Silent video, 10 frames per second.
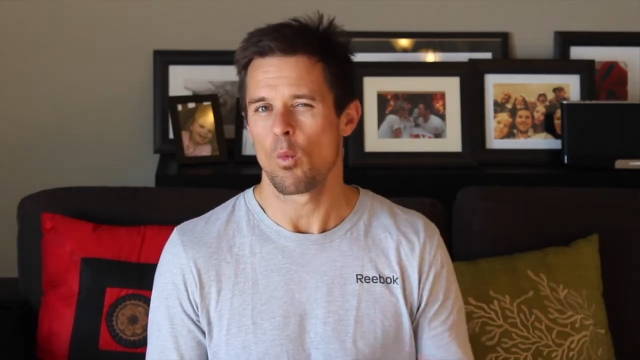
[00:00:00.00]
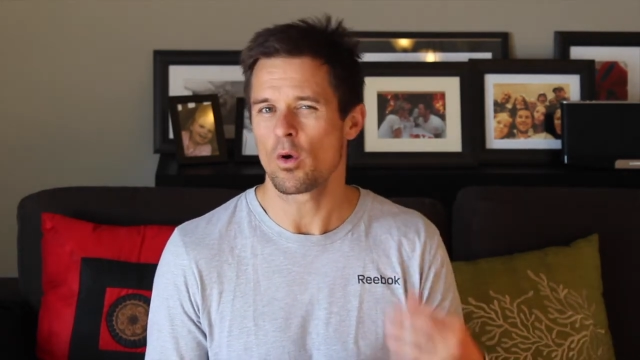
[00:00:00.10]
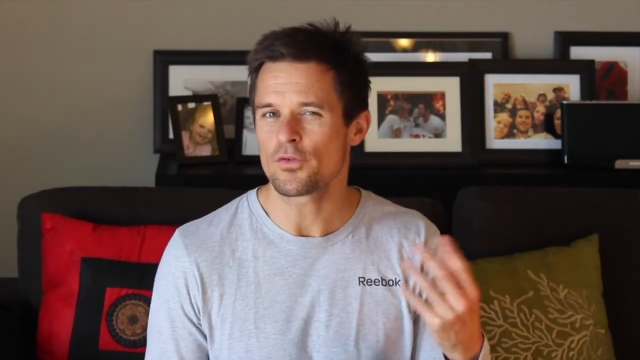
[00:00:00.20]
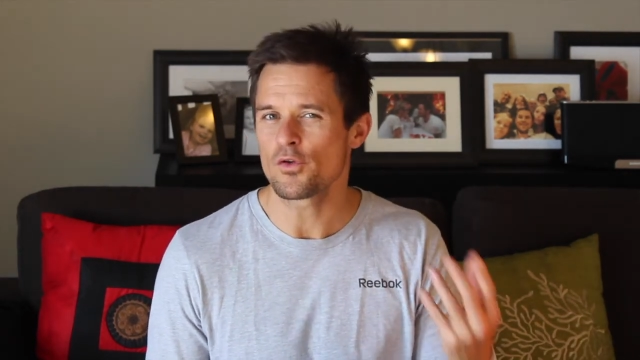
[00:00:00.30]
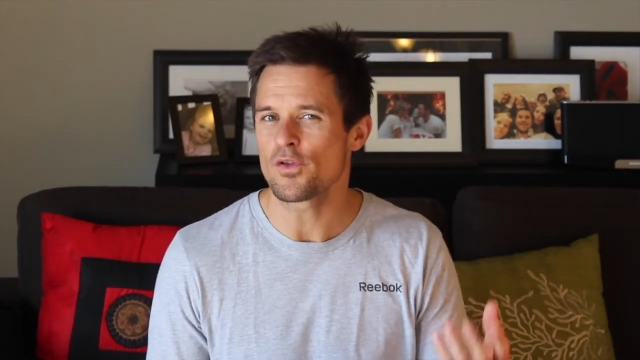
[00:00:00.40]

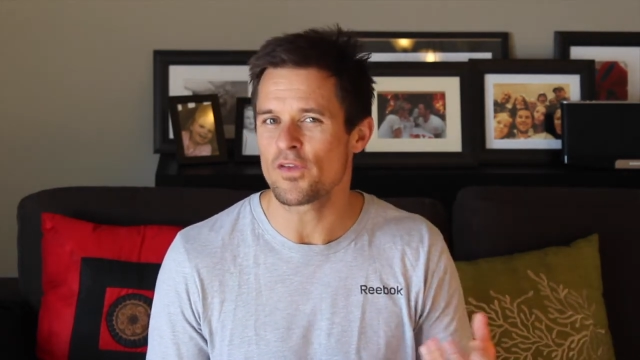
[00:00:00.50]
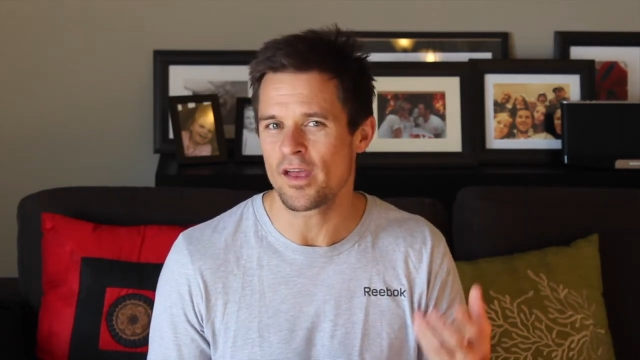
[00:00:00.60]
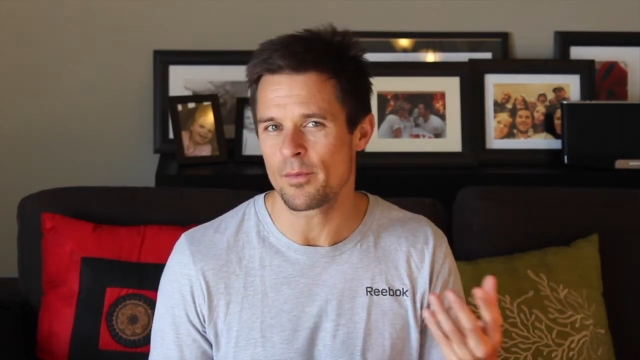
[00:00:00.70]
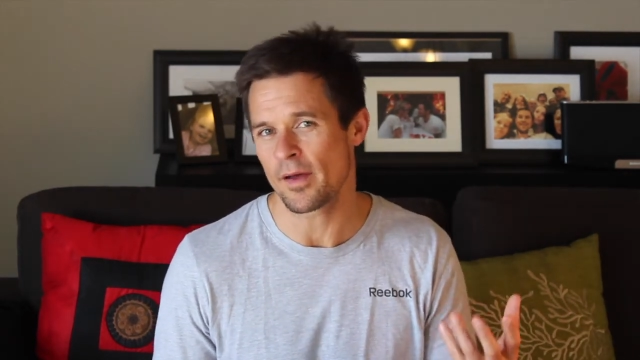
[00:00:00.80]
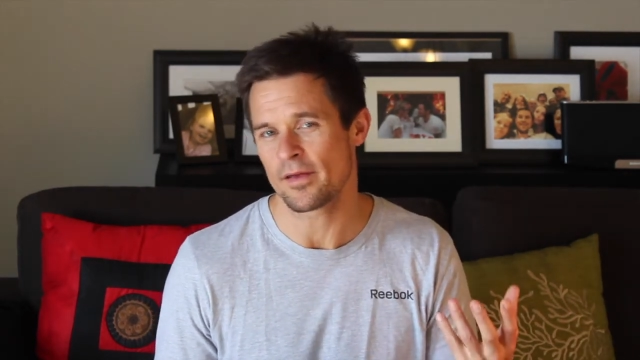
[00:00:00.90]
what do you
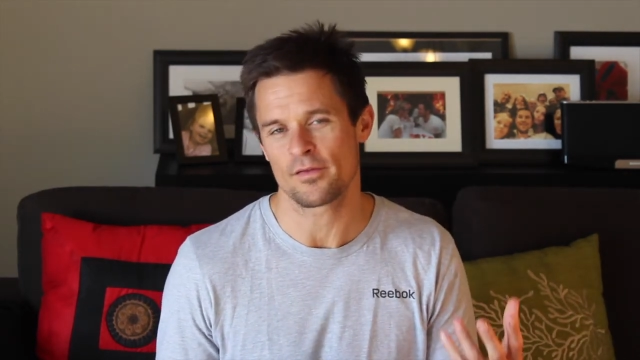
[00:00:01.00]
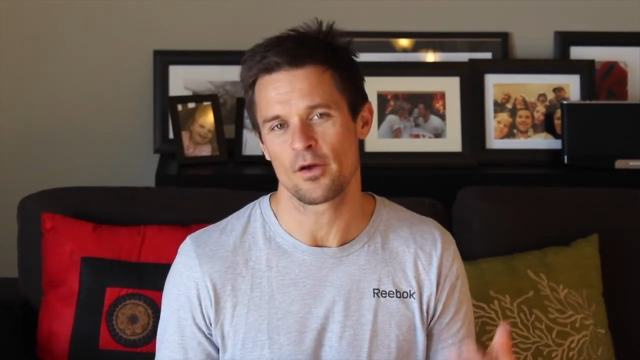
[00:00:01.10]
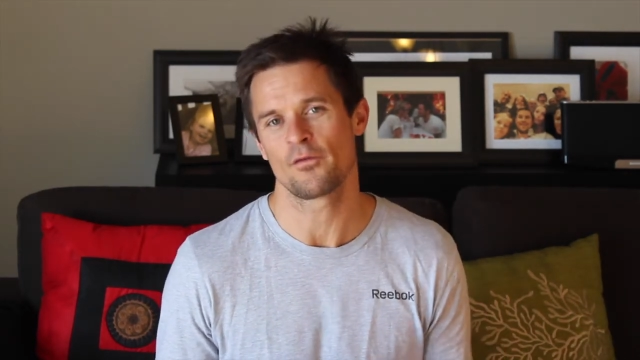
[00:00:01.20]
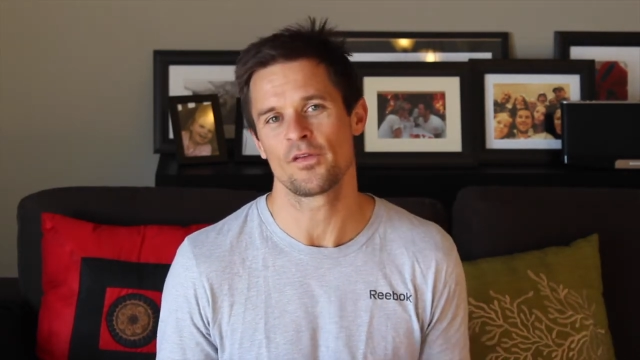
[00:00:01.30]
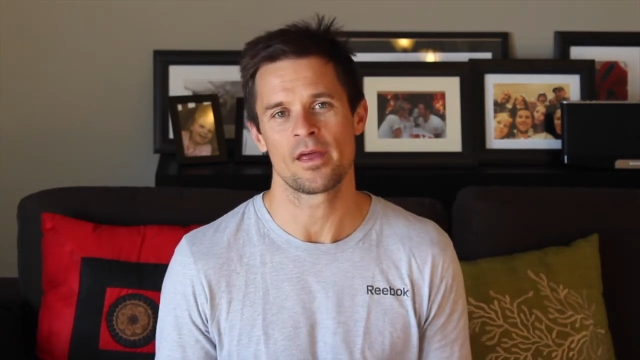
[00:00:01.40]
say about
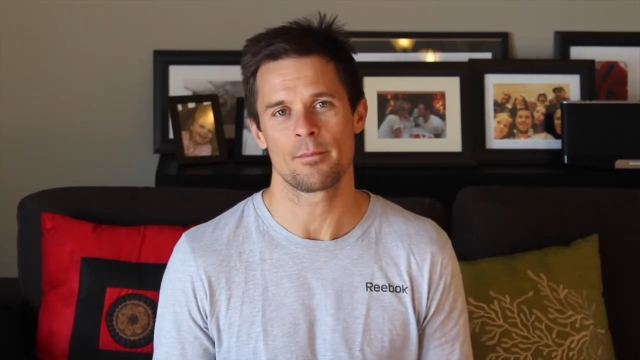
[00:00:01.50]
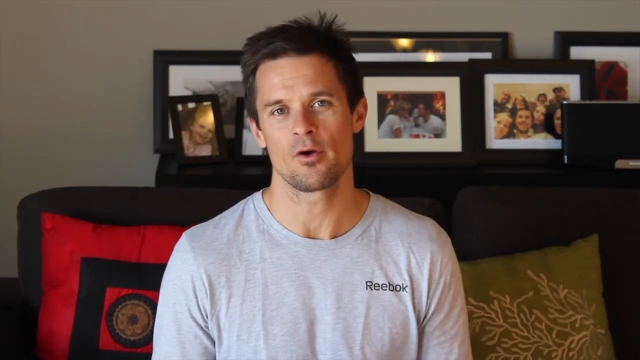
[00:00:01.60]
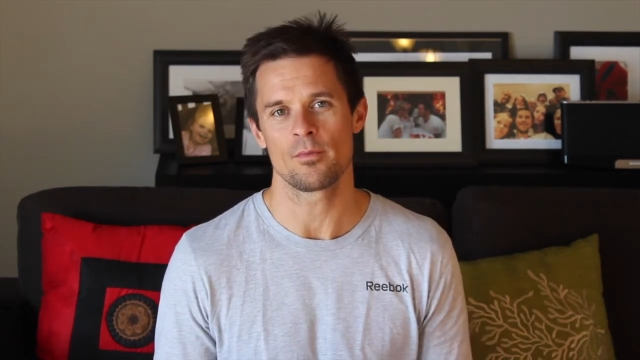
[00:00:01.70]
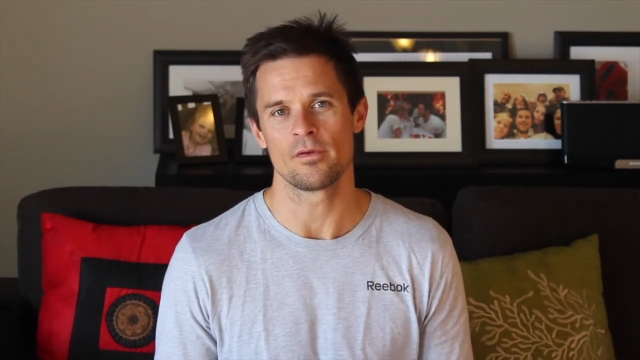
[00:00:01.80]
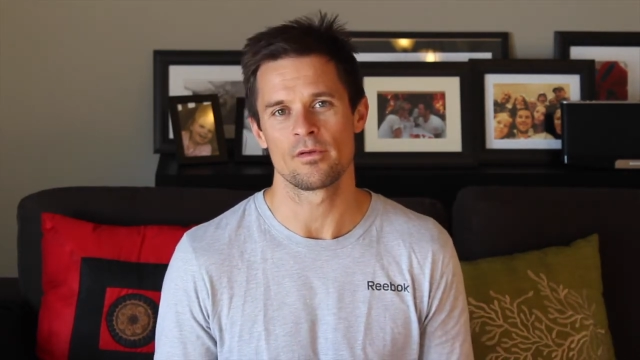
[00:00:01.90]
yourself in that
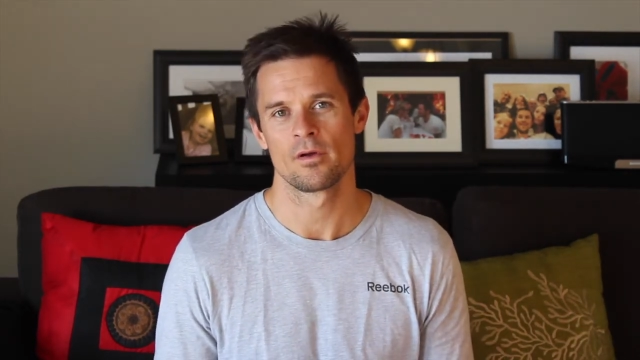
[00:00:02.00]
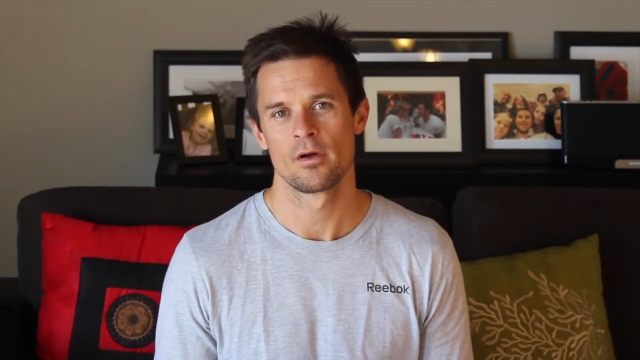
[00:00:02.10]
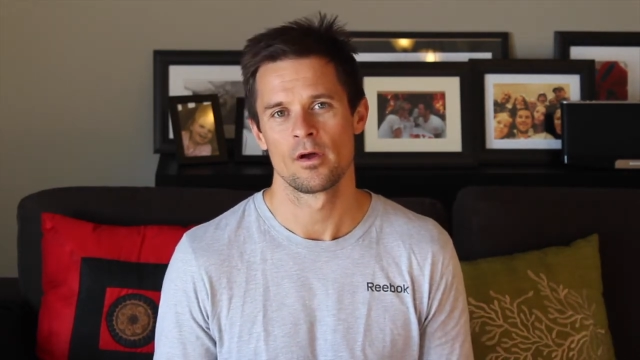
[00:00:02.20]
moment?